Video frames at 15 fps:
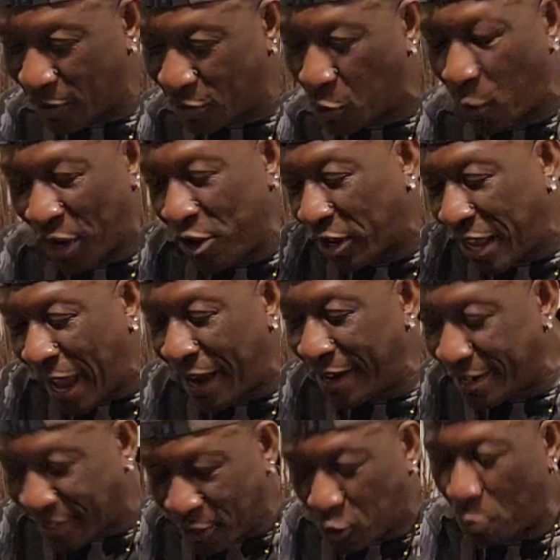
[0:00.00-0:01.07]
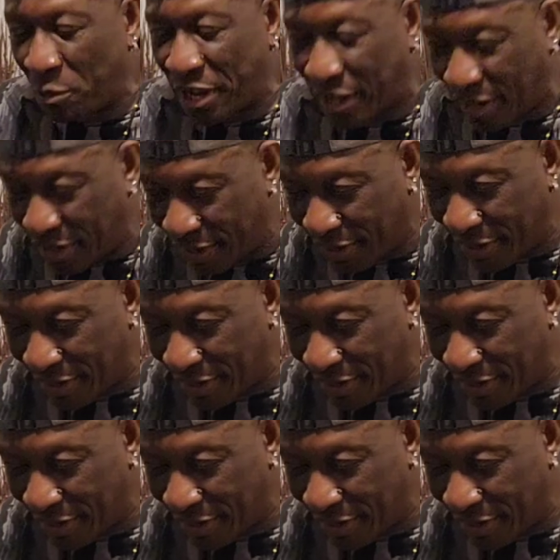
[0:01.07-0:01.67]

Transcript: So why you can't listen to me?